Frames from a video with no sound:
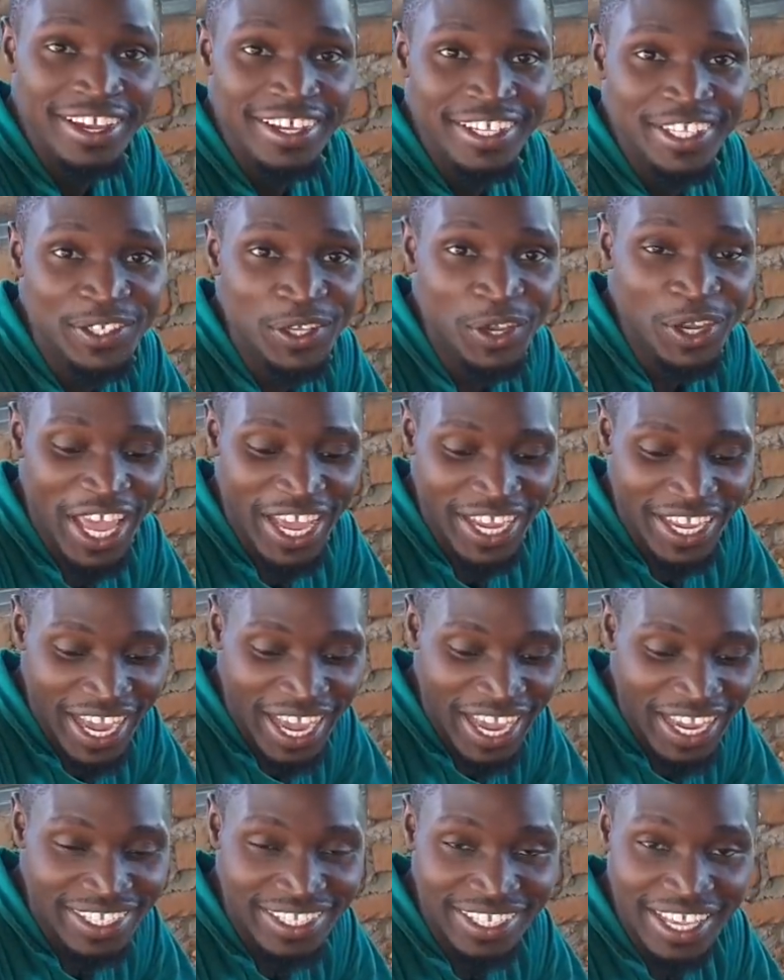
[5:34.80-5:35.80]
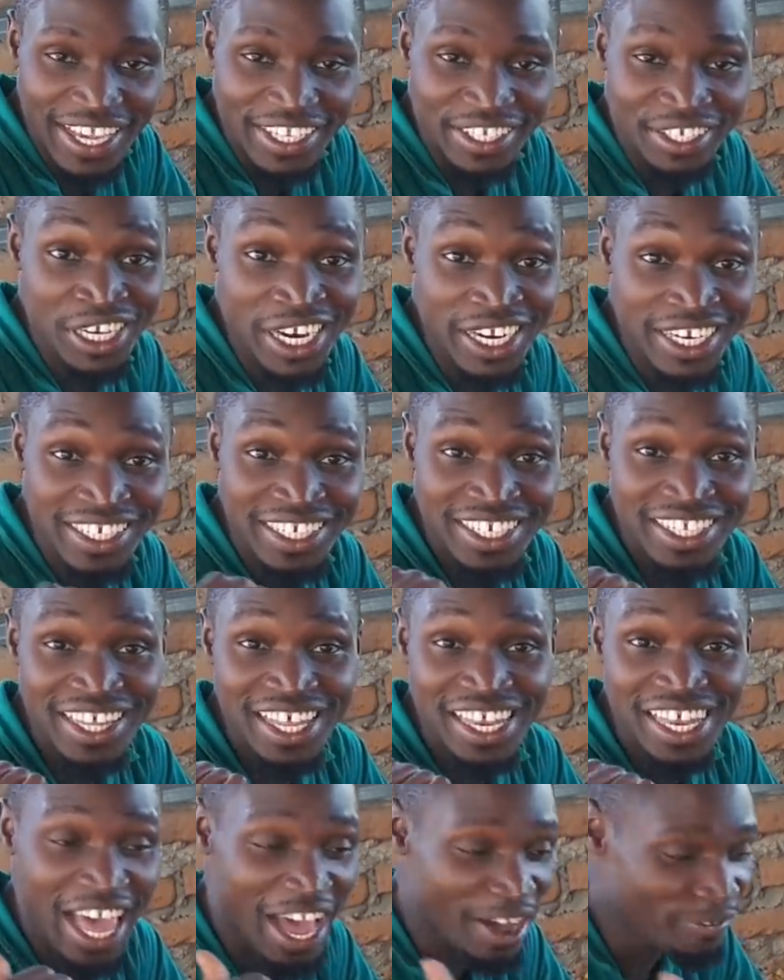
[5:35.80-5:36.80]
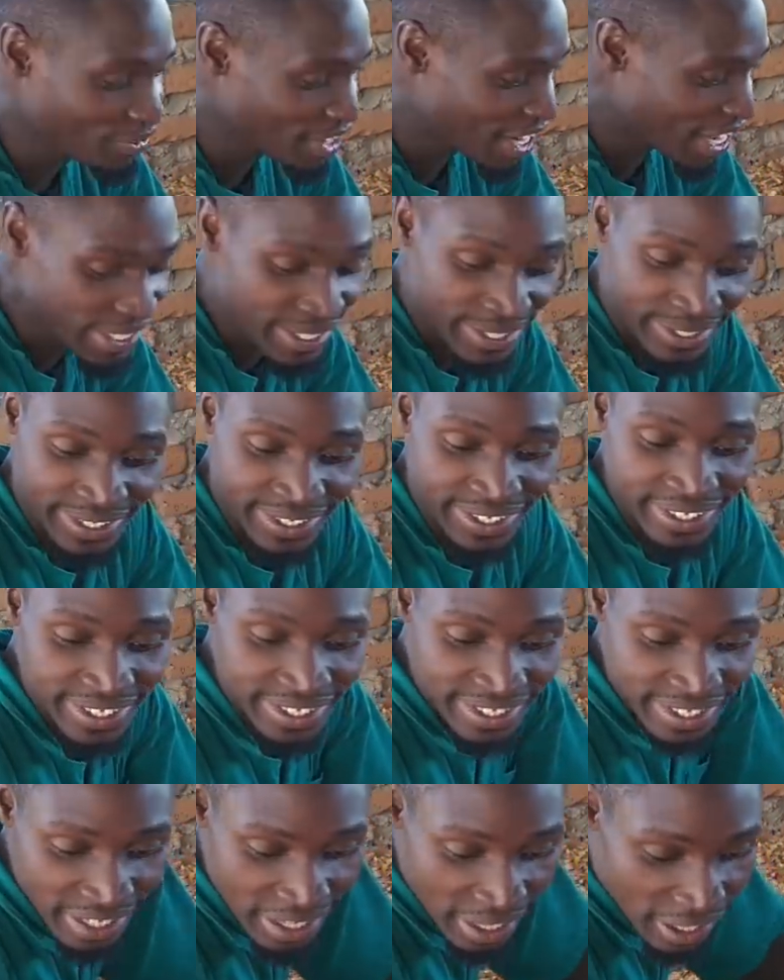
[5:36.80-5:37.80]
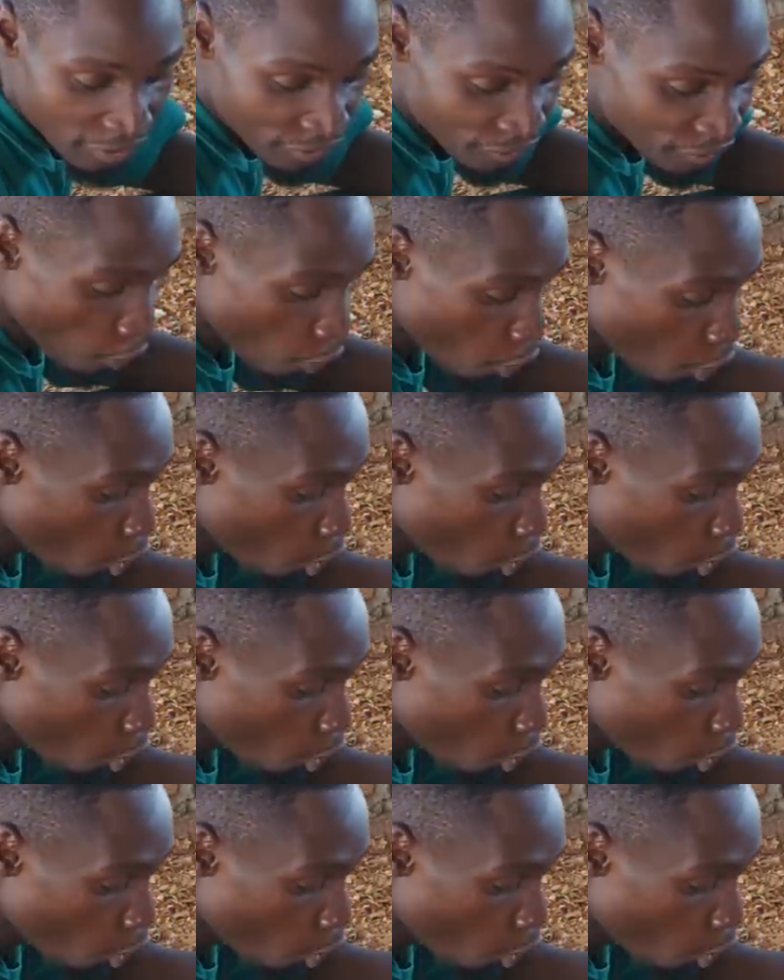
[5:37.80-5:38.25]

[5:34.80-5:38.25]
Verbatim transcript: So, yeah, guys, I checked the larvae nests for